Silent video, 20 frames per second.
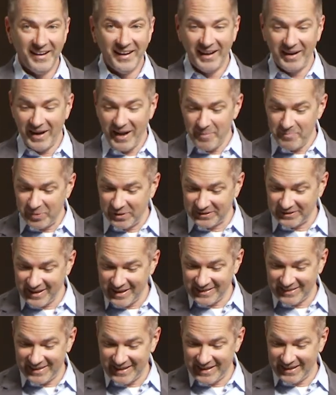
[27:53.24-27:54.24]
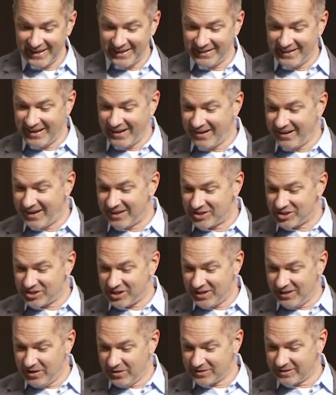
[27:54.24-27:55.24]
and I put that thing in there, and
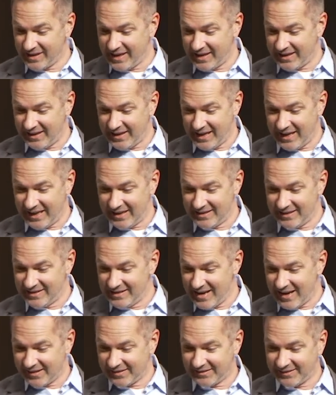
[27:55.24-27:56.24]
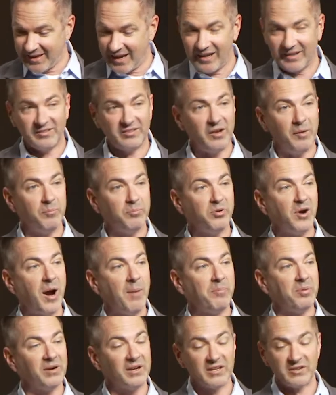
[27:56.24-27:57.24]
she looked at it, and it did not size up
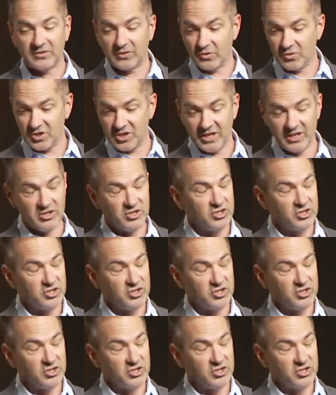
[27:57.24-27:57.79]
properly, so she